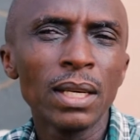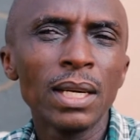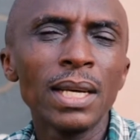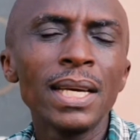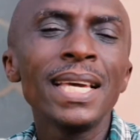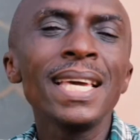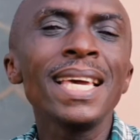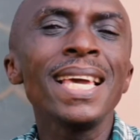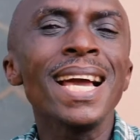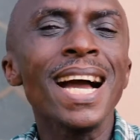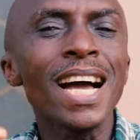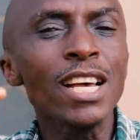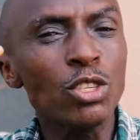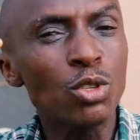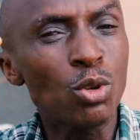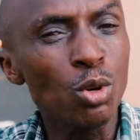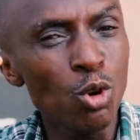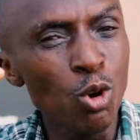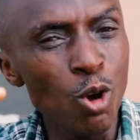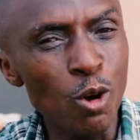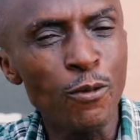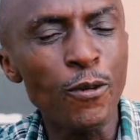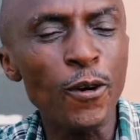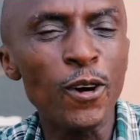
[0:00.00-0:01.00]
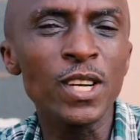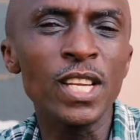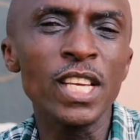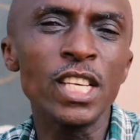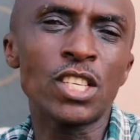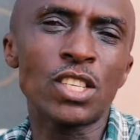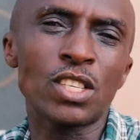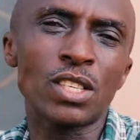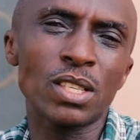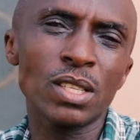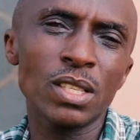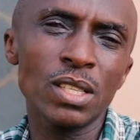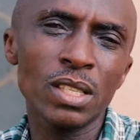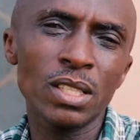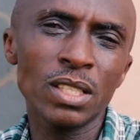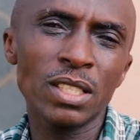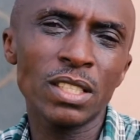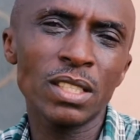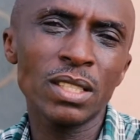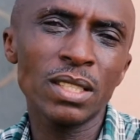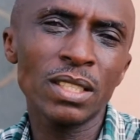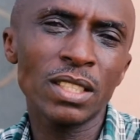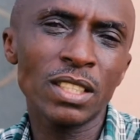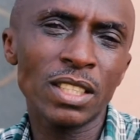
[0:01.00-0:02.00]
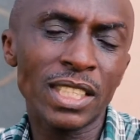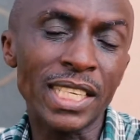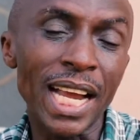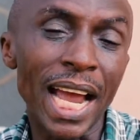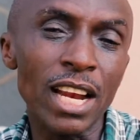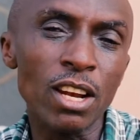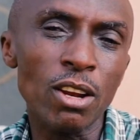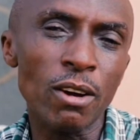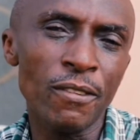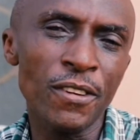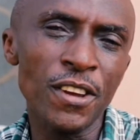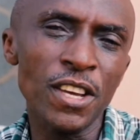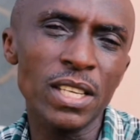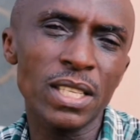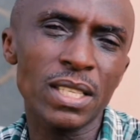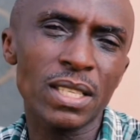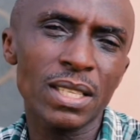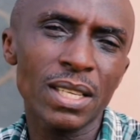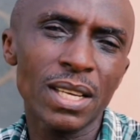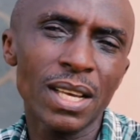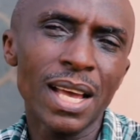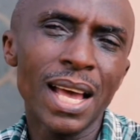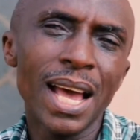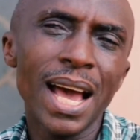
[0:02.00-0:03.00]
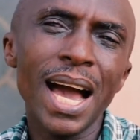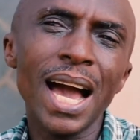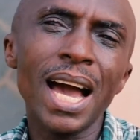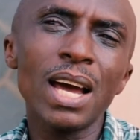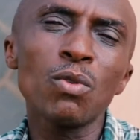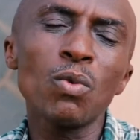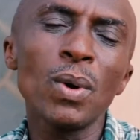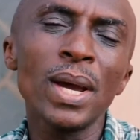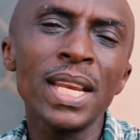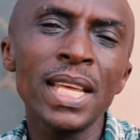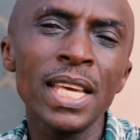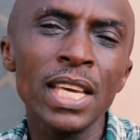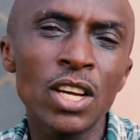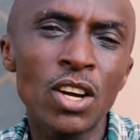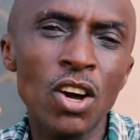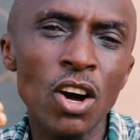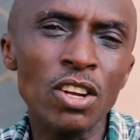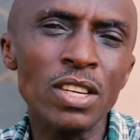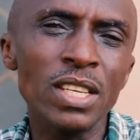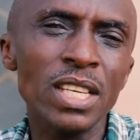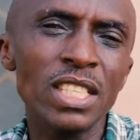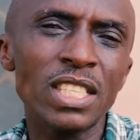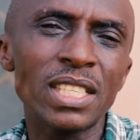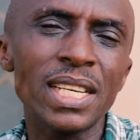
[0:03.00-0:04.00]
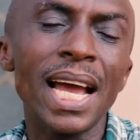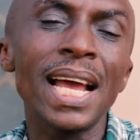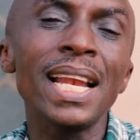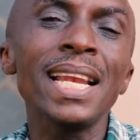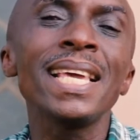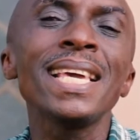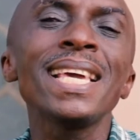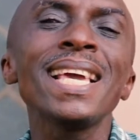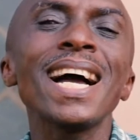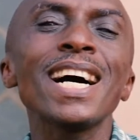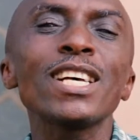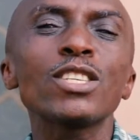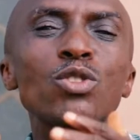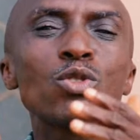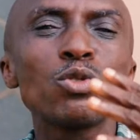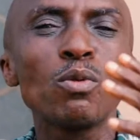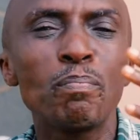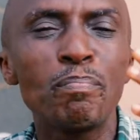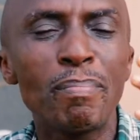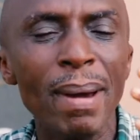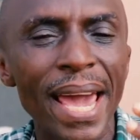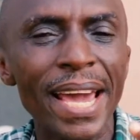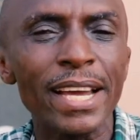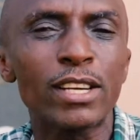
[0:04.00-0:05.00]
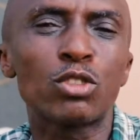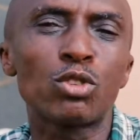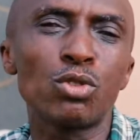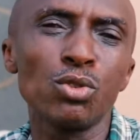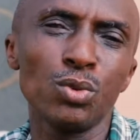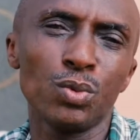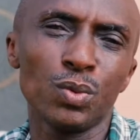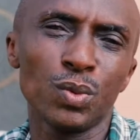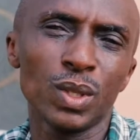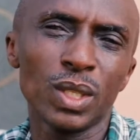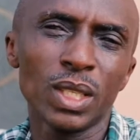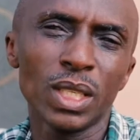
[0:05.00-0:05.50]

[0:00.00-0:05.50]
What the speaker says: He has to look for this child of his, and when he got this child, he has to beg too.